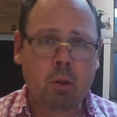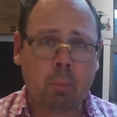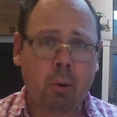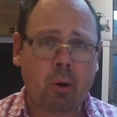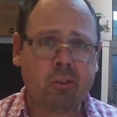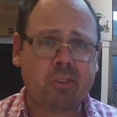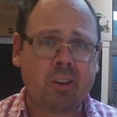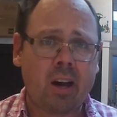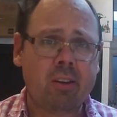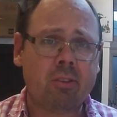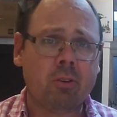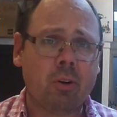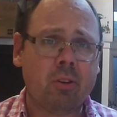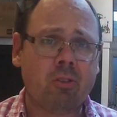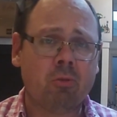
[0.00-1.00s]
The box
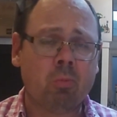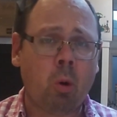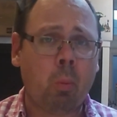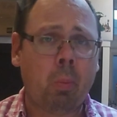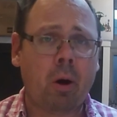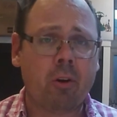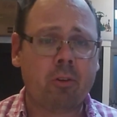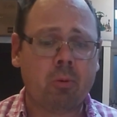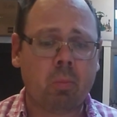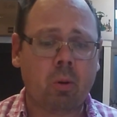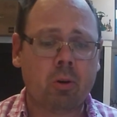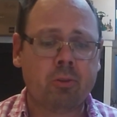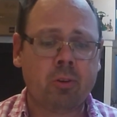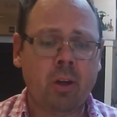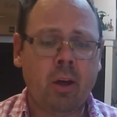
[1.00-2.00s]
size, so it's a small parcel
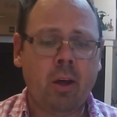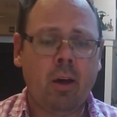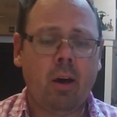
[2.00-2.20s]
box,